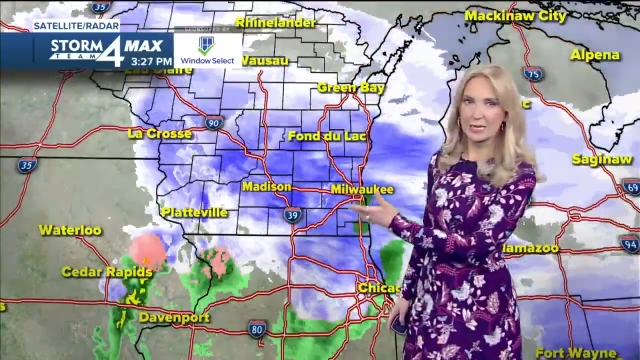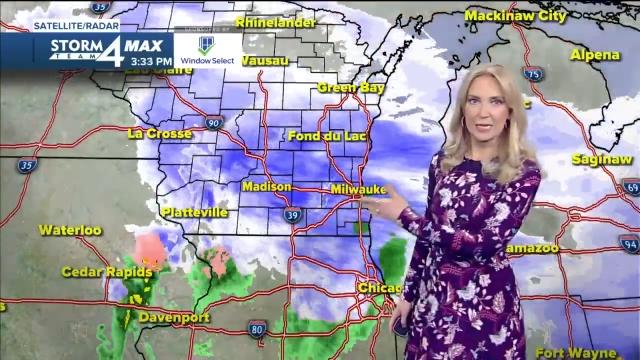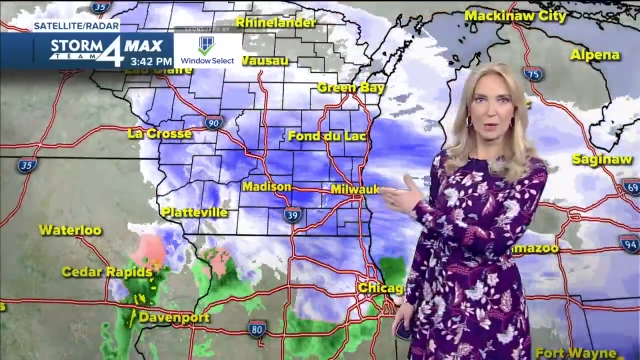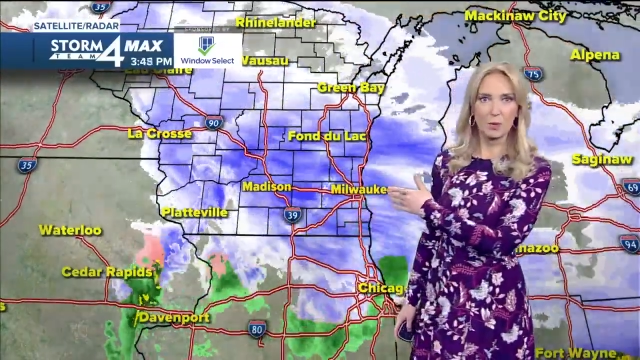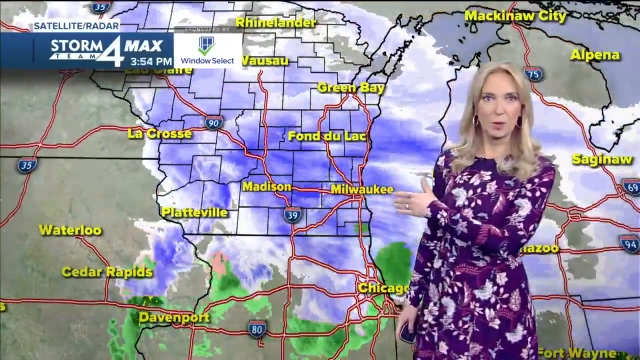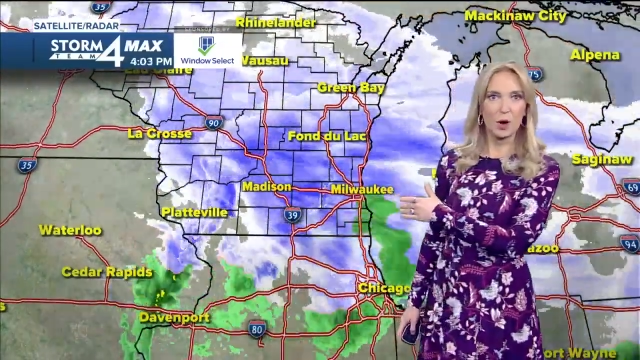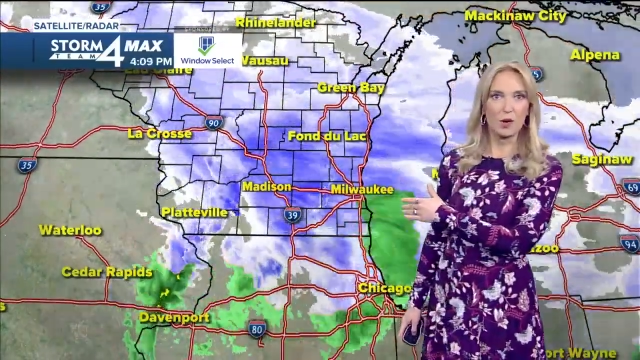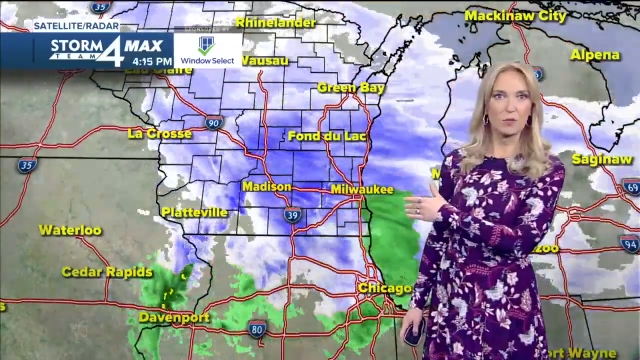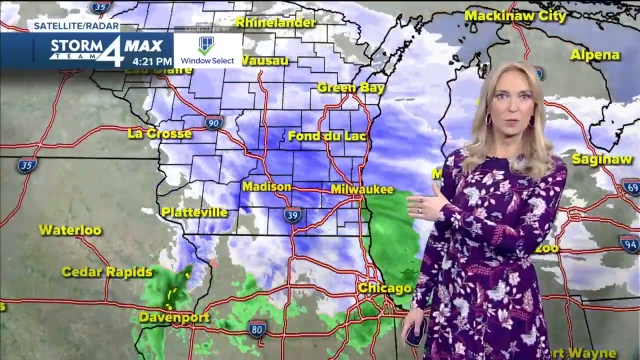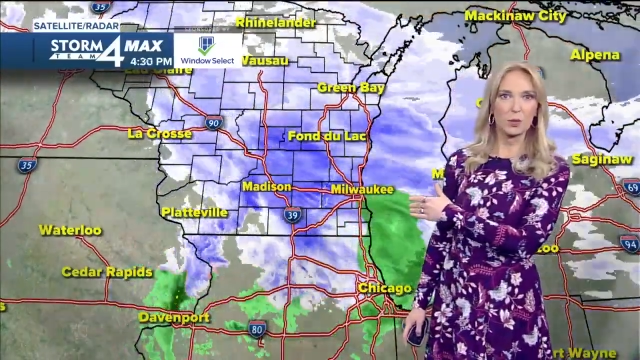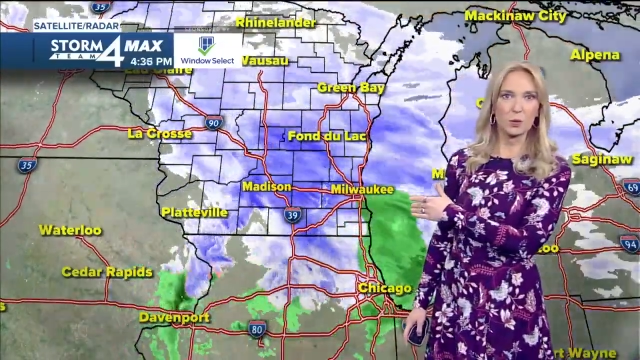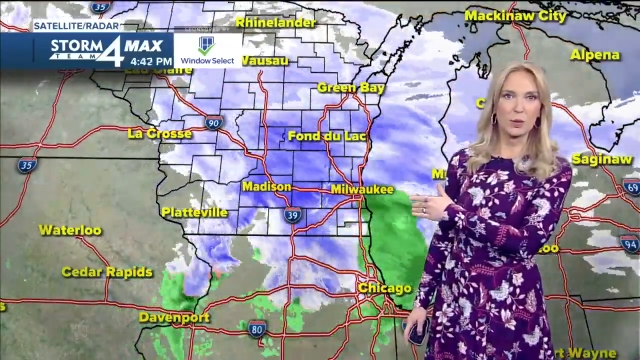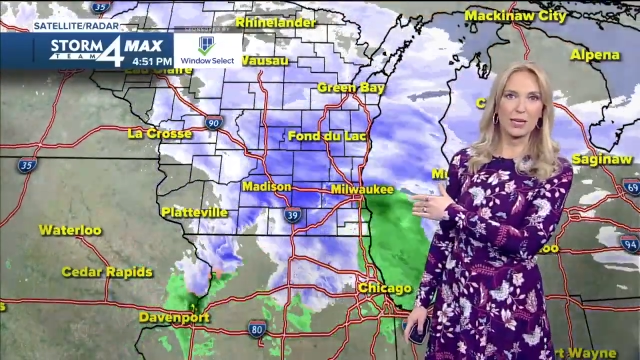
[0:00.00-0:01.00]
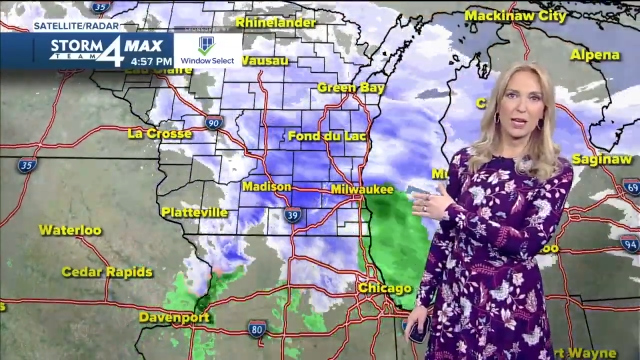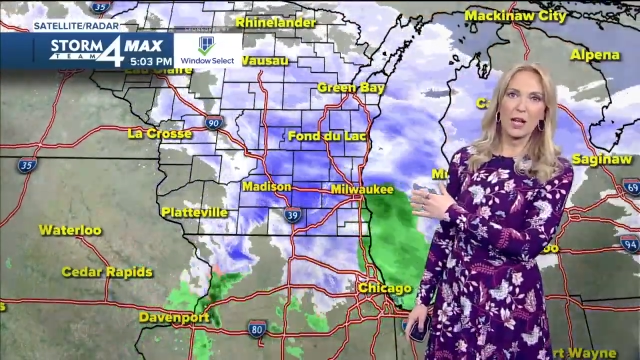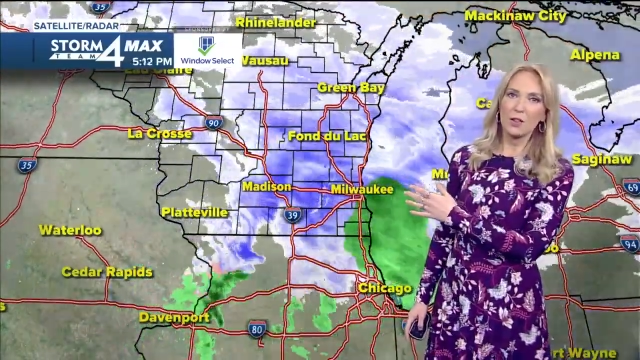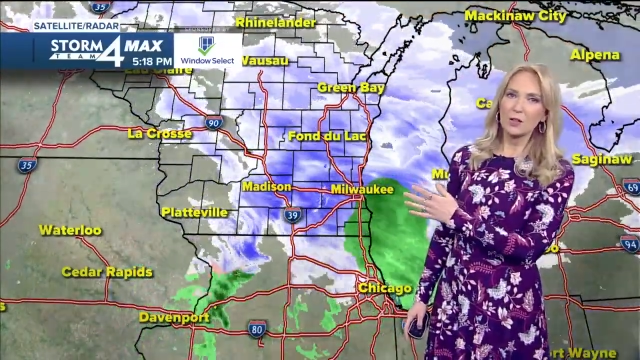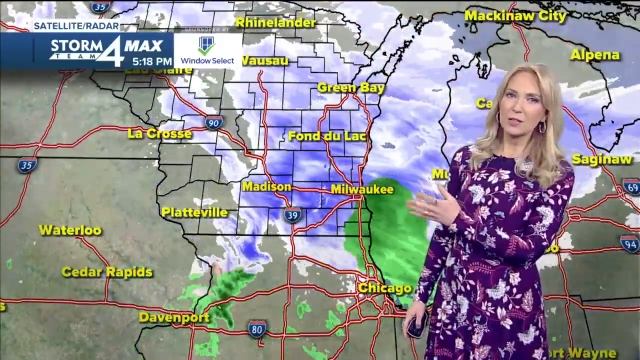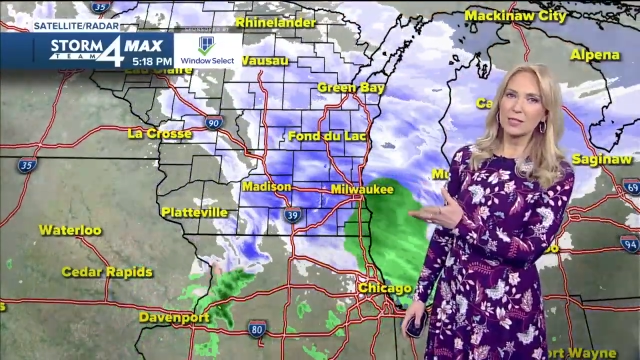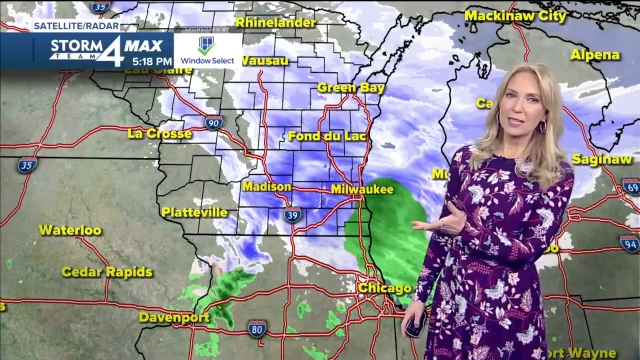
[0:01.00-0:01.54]
to taper off between
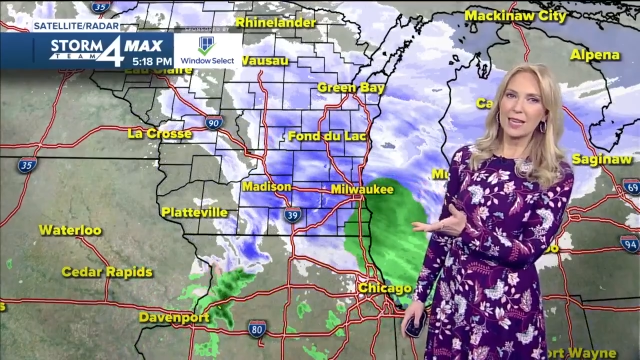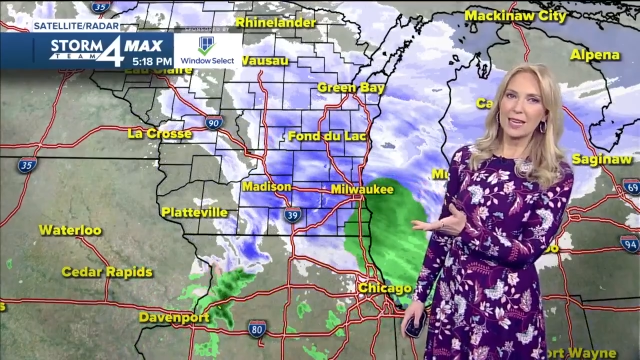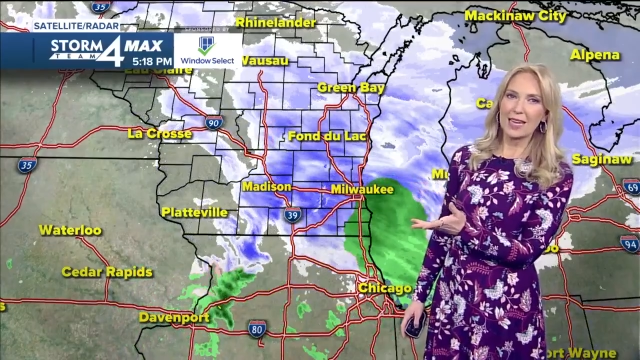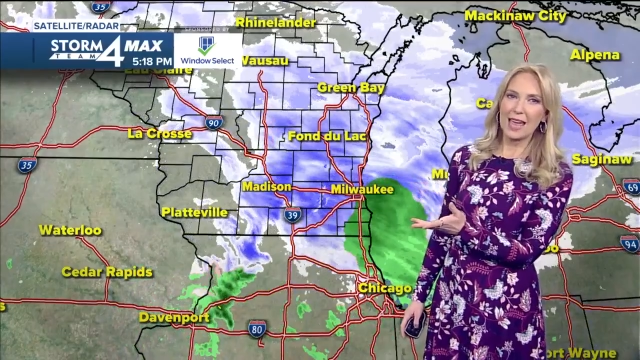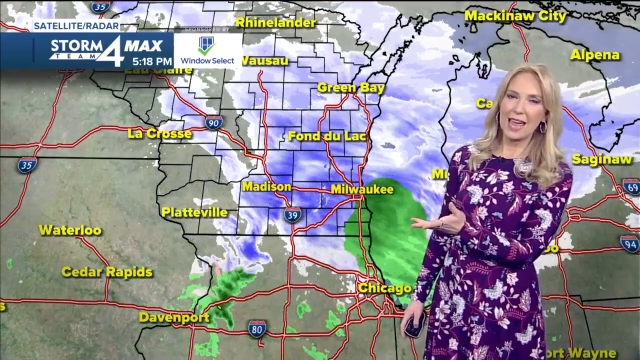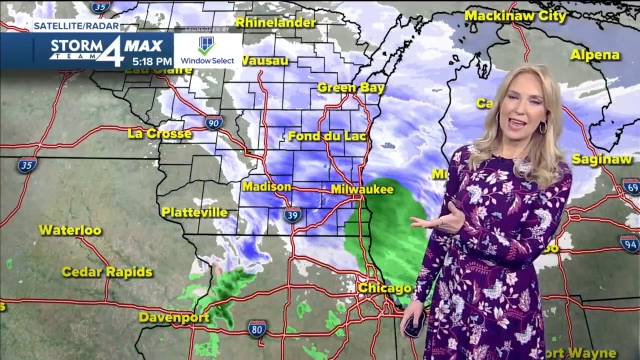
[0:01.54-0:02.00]
looks like